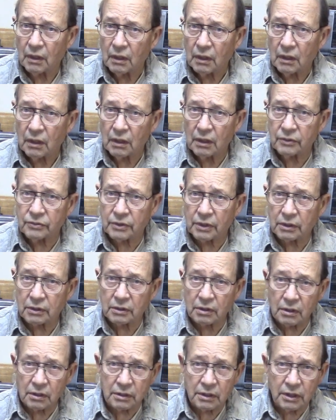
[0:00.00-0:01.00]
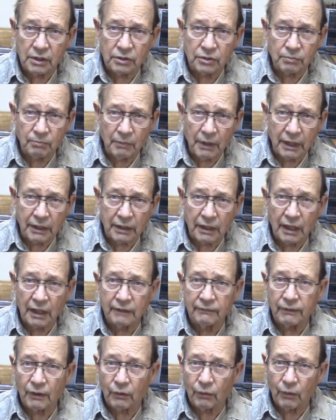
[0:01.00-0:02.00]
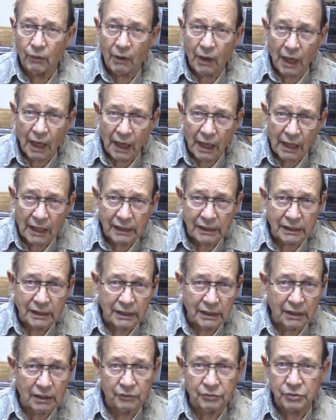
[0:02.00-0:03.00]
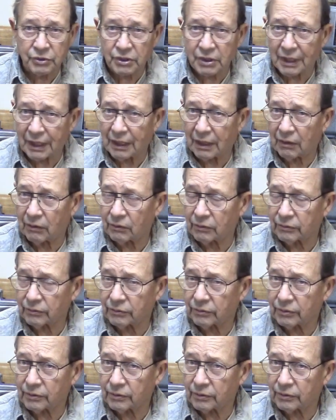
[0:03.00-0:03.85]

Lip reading: is that turkeys make a variety of sounds.